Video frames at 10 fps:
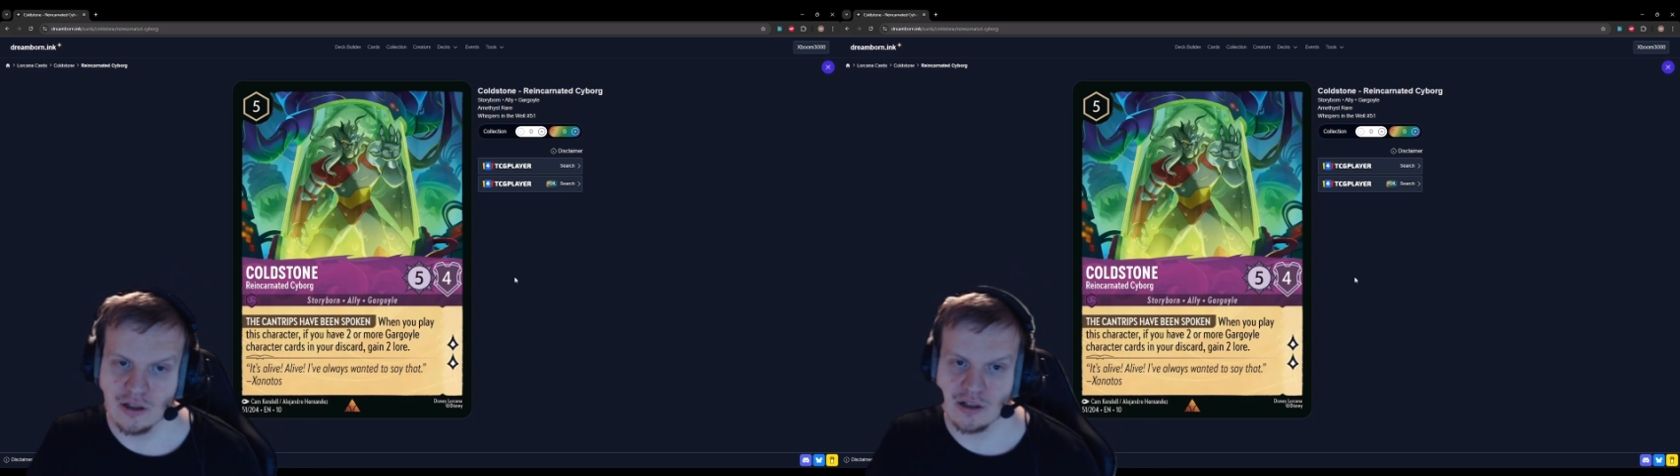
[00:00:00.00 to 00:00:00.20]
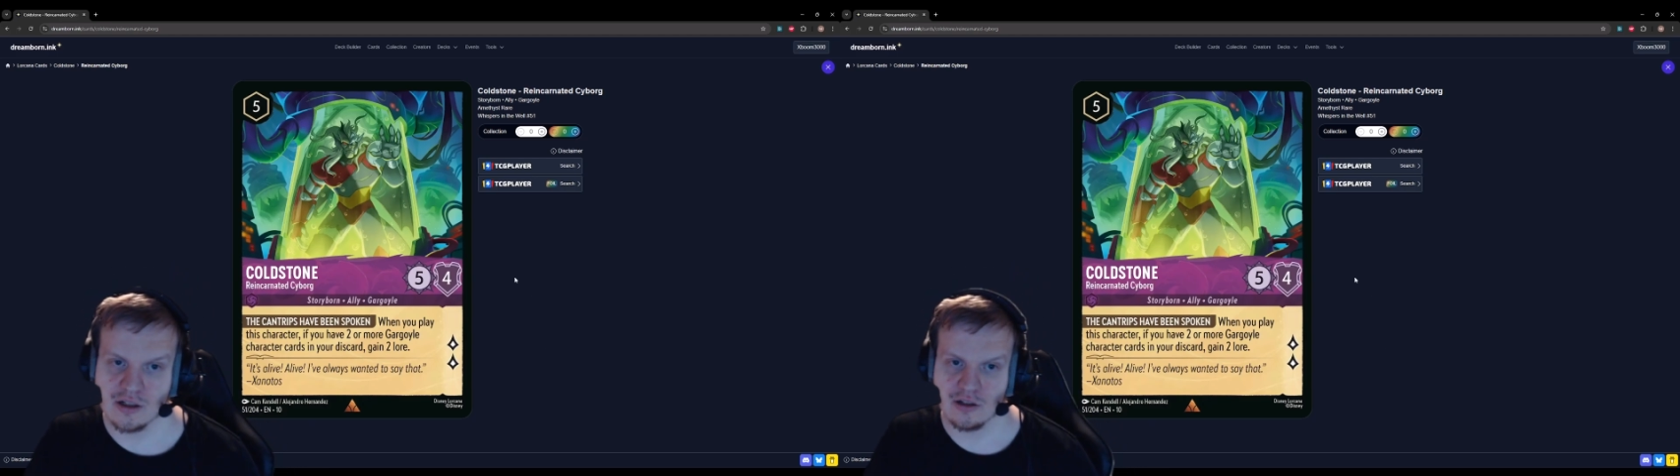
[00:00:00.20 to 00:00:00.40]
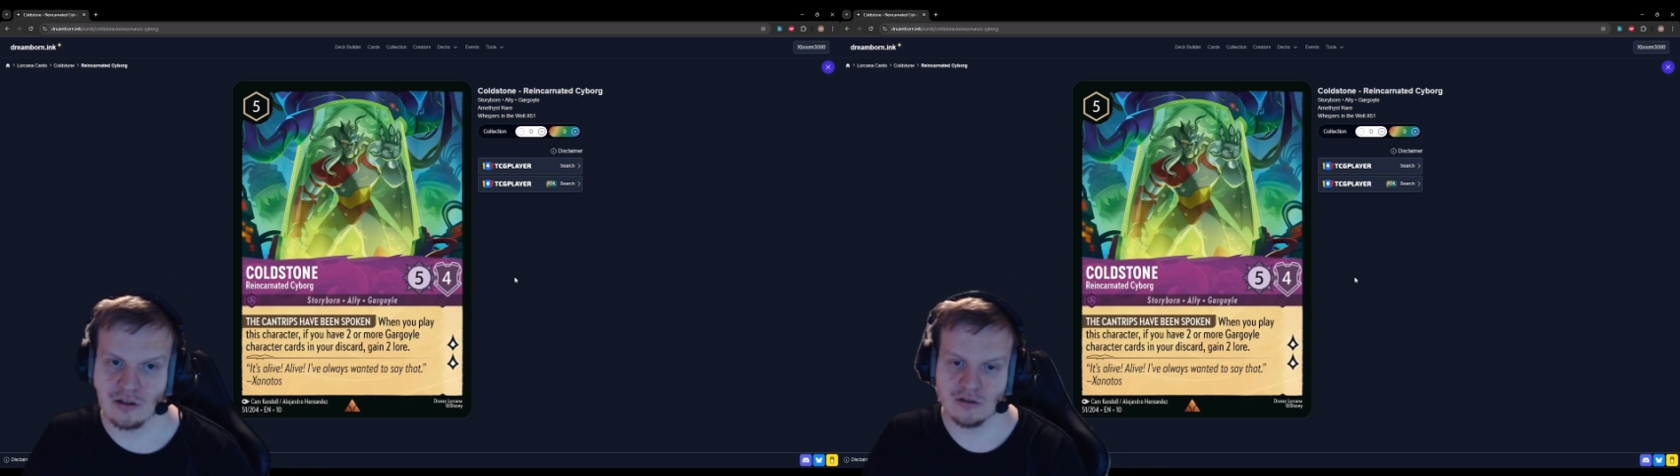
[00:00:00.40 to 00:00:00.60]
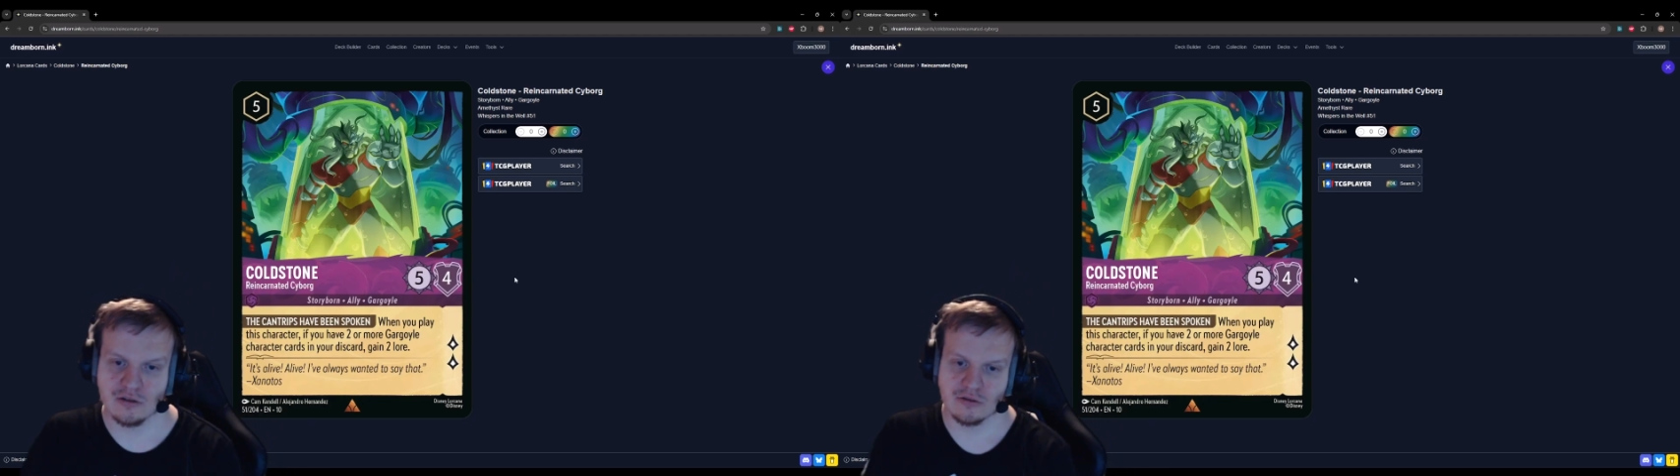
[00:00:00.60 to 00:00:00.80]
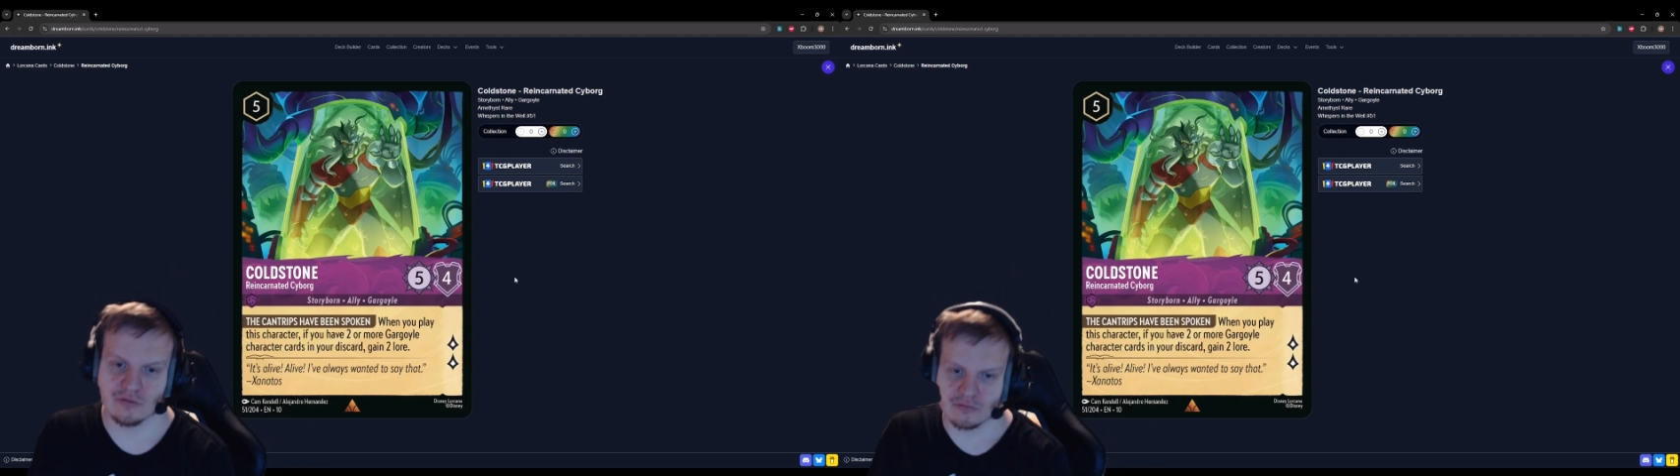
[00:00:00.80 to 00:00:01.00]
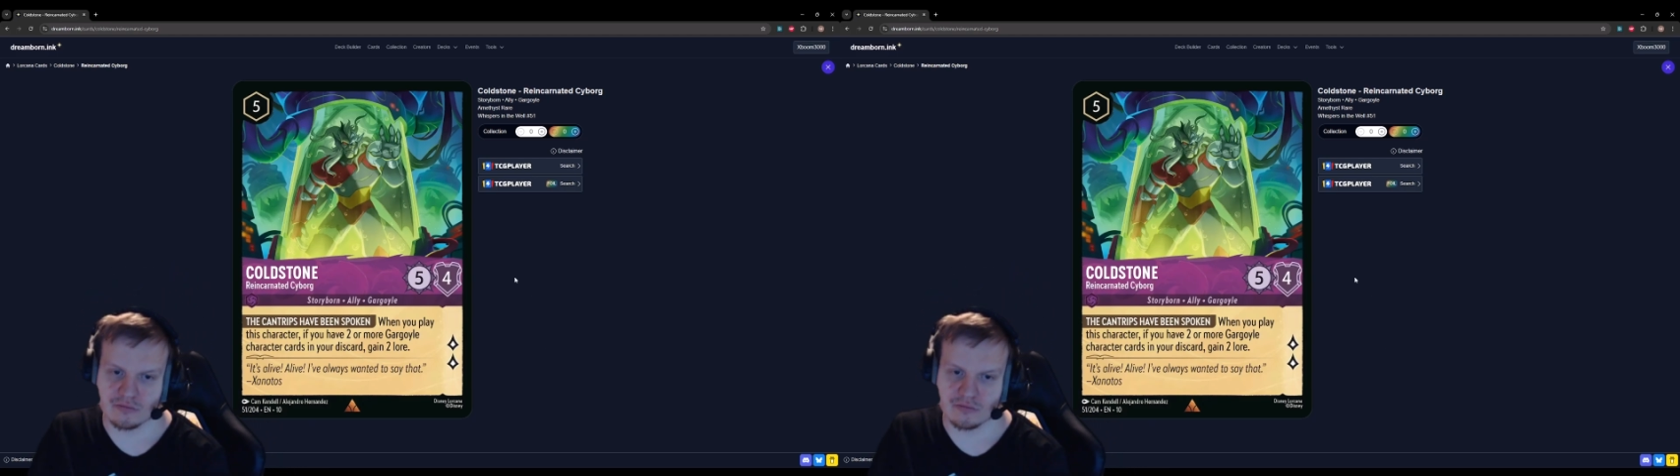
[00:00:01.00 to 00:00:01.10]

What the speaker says: So